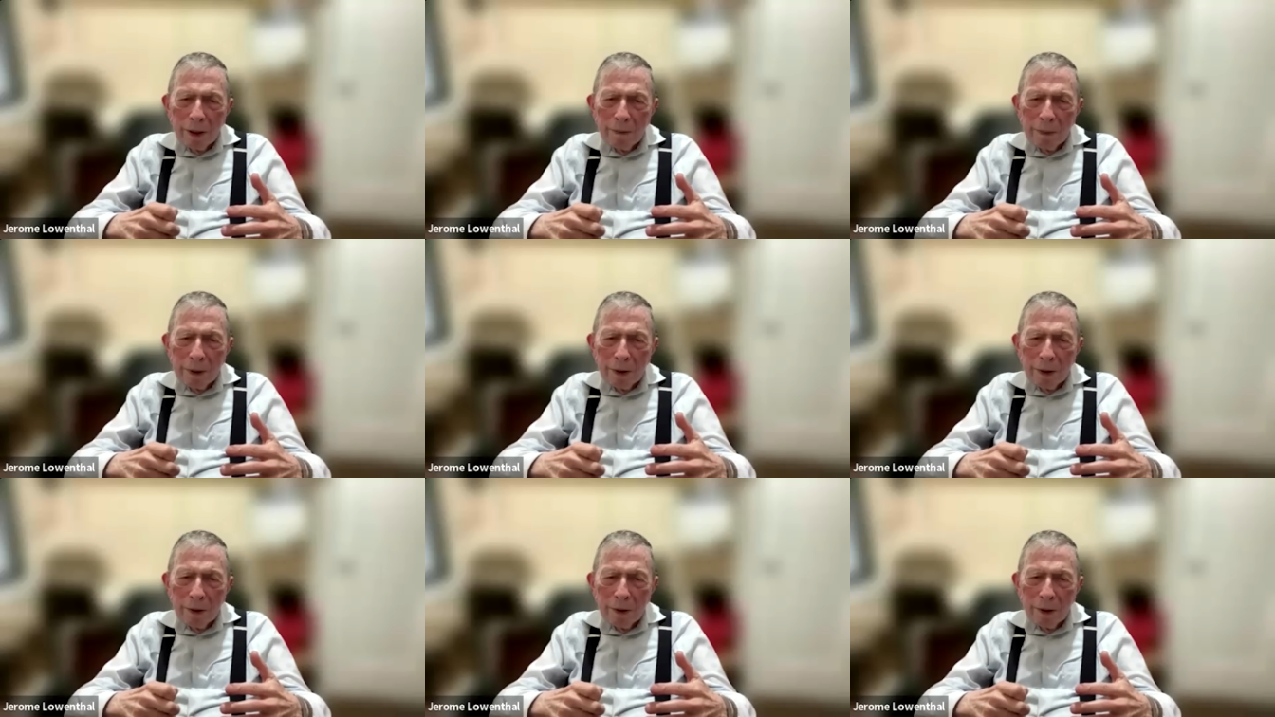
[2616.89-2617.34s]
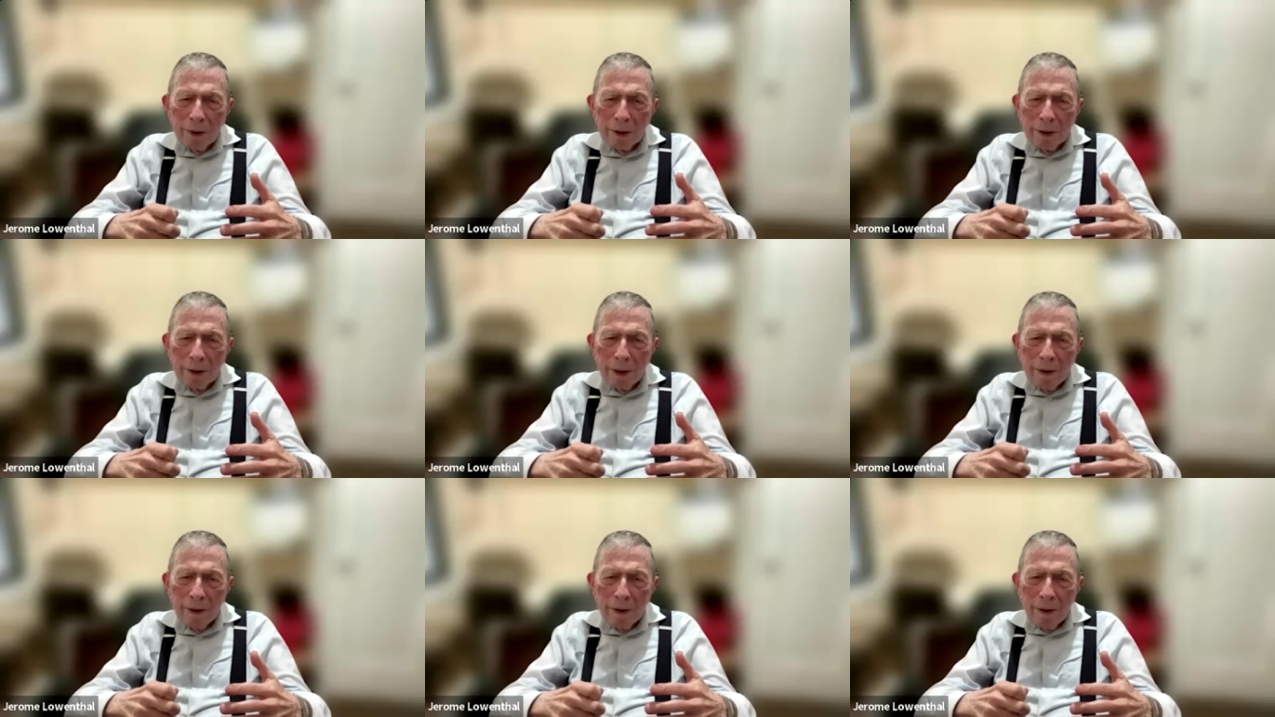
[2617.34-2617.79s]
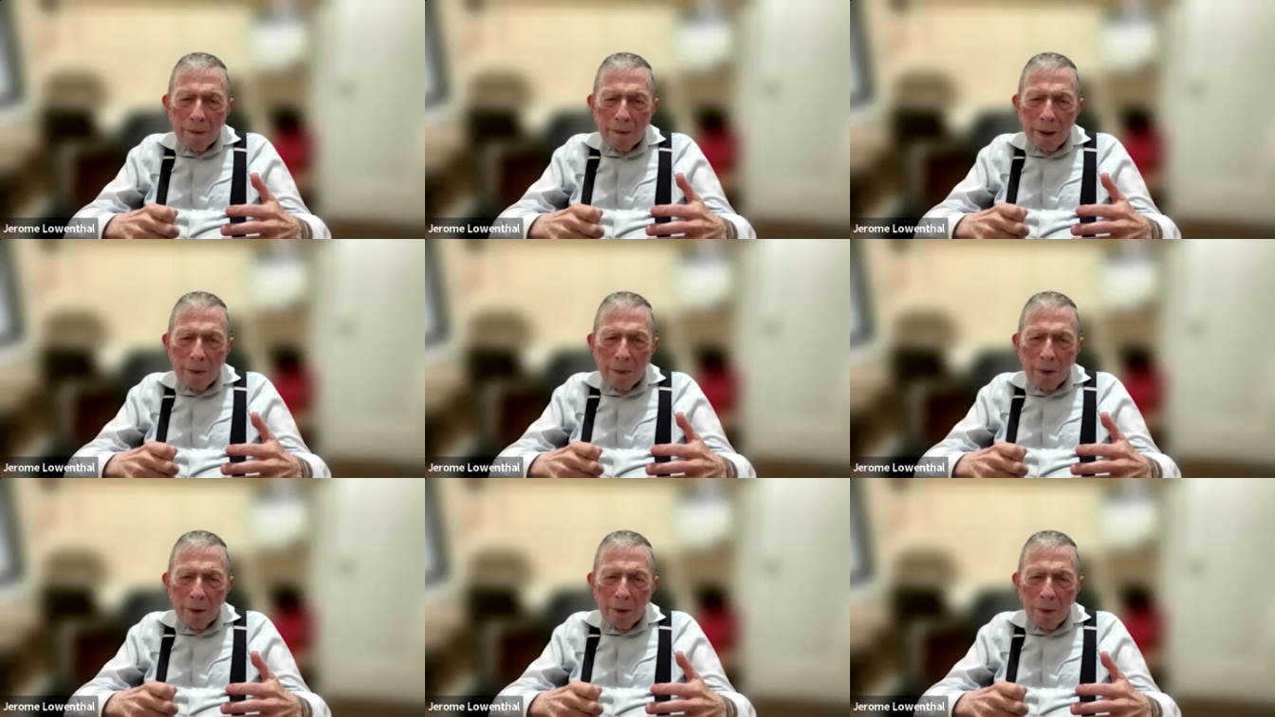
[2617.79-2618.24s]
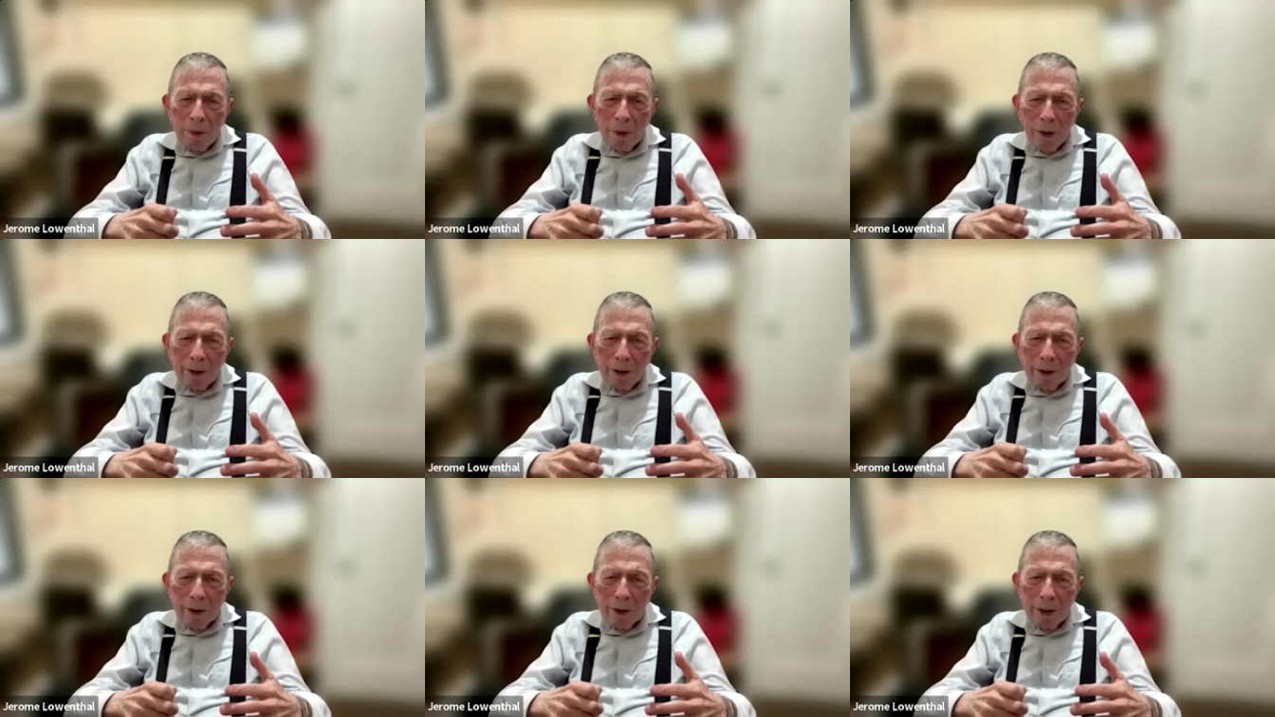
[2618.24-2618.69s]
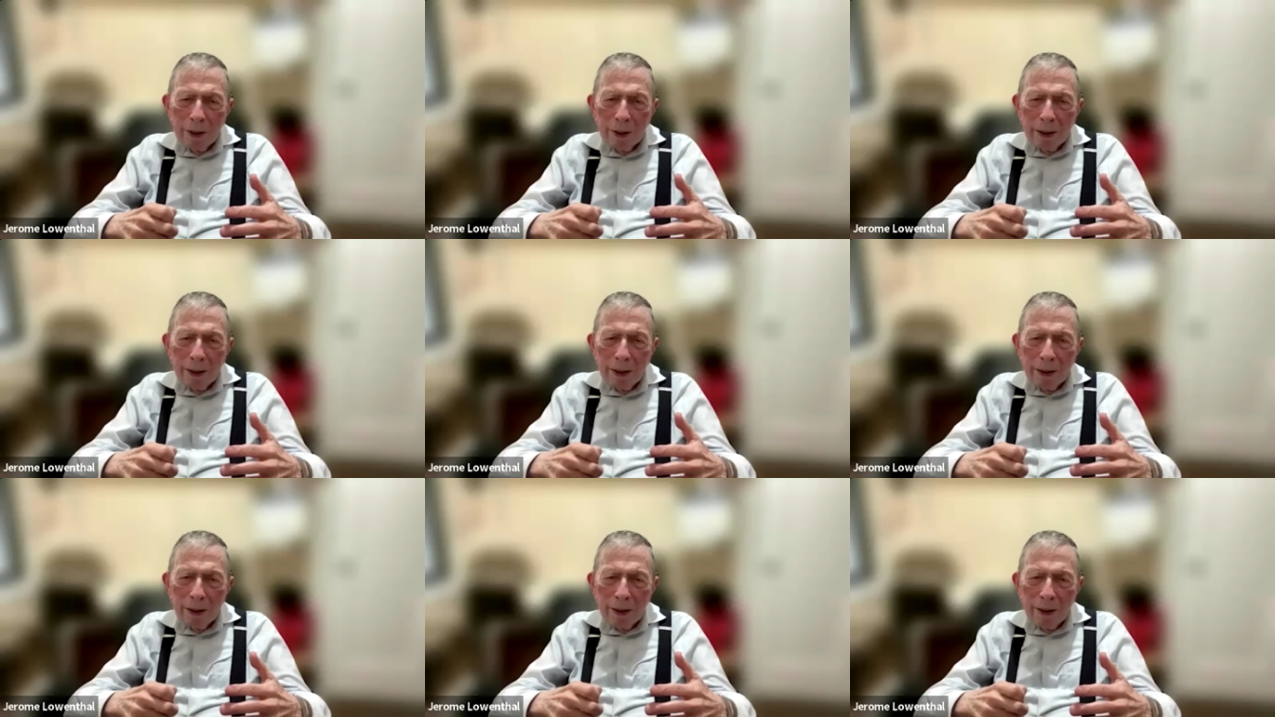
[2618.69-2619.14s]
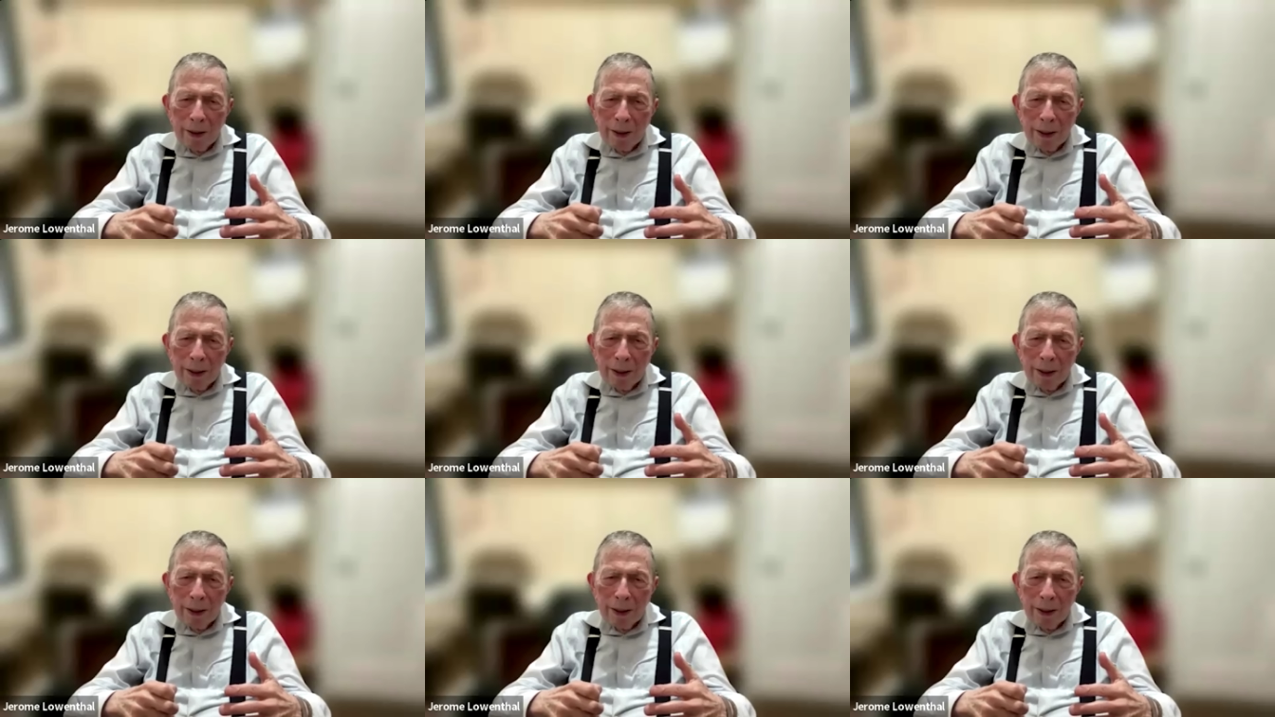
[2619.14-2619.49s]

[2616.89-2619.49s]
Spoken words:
it because people wanted the